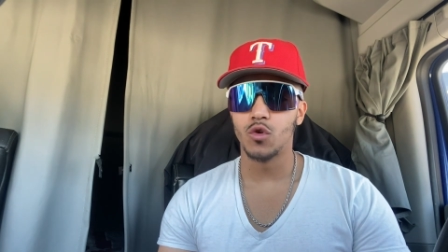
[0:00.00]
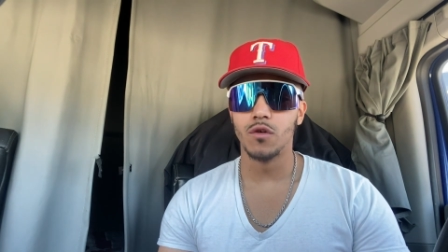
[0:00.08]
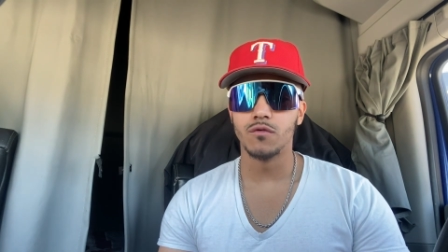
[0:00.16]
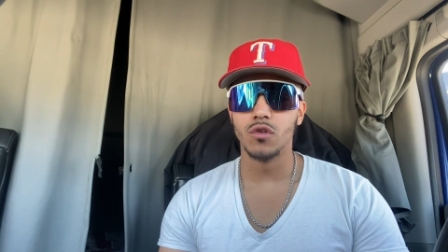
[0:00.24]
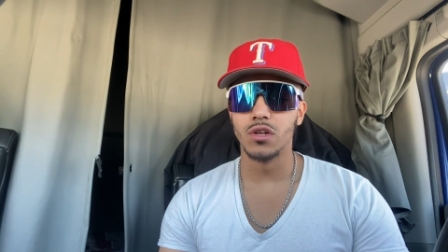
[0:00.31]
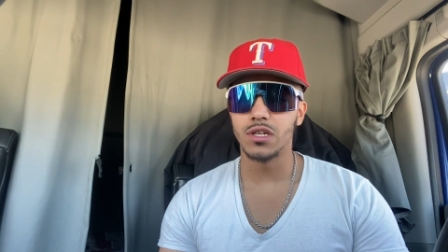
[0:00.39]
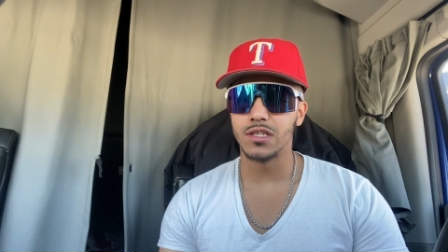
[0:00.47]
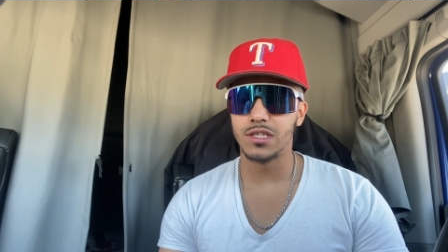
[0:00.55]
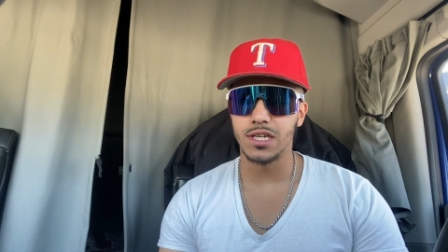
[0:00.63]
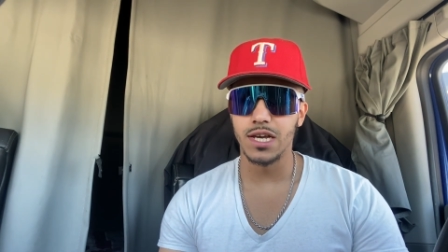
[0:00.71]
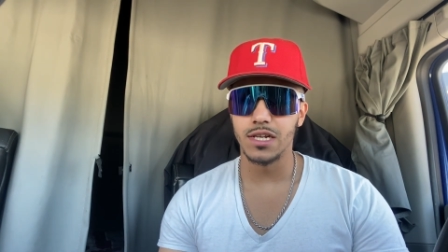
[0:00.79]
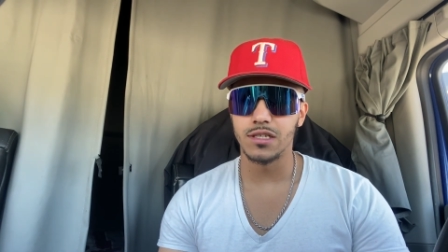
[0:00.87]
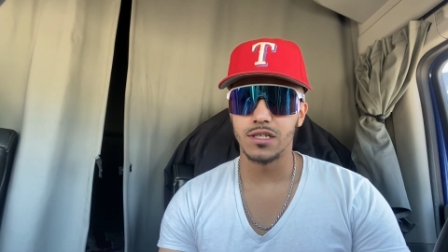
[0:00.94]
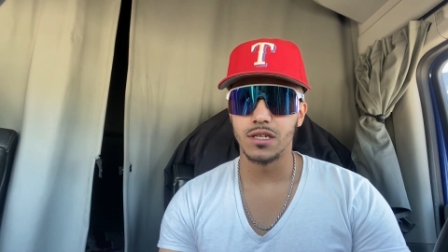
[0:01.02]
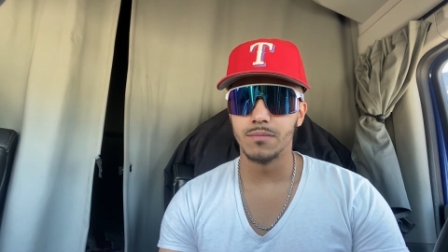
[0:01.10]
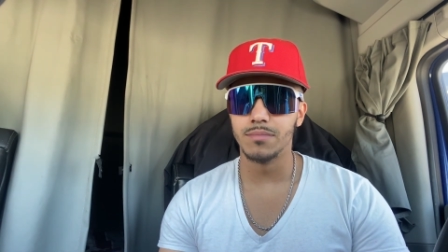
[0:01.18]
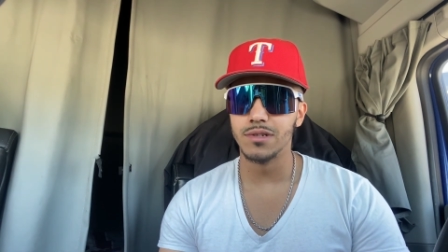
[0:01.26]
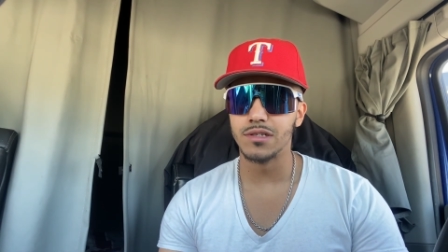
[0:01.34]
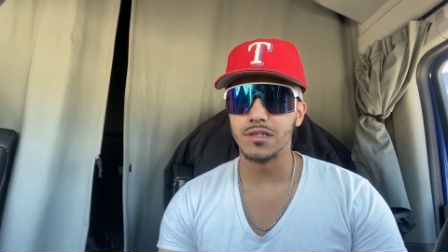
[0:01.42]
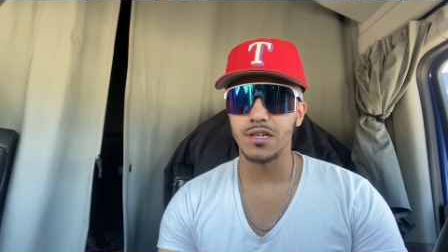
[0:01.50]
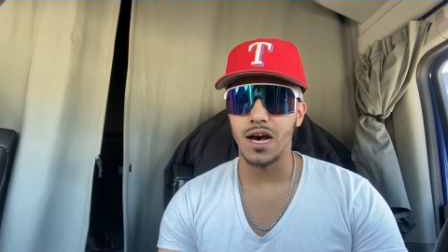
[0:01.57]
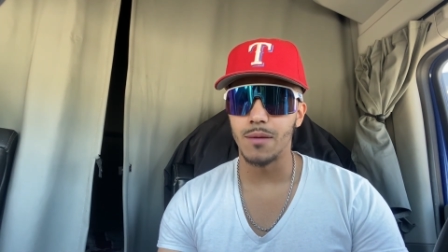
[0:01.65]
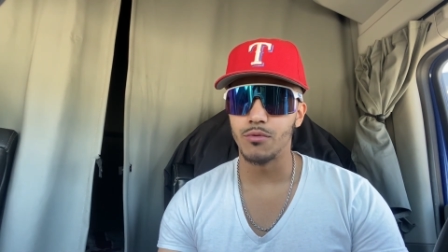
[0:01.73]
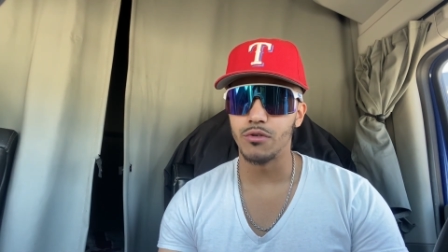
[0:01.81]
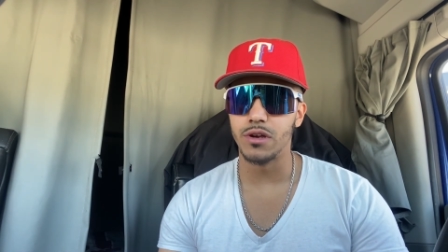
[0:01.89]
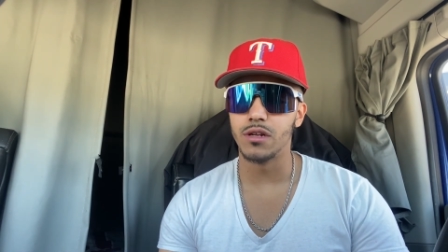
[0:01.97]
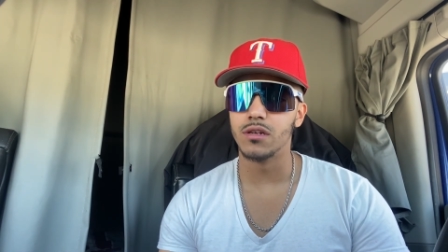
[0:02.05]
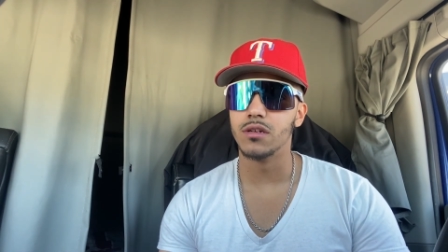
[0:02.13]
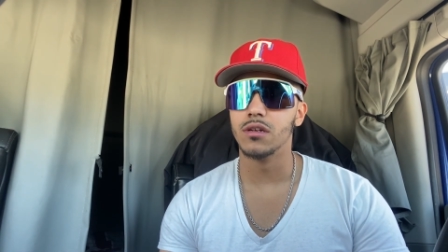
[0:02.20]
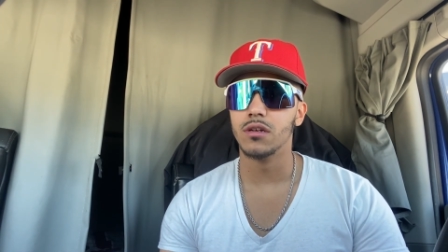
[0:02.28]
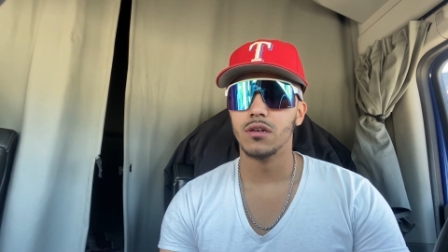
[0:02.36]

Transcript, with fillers: or if you're looking to get into a business operator.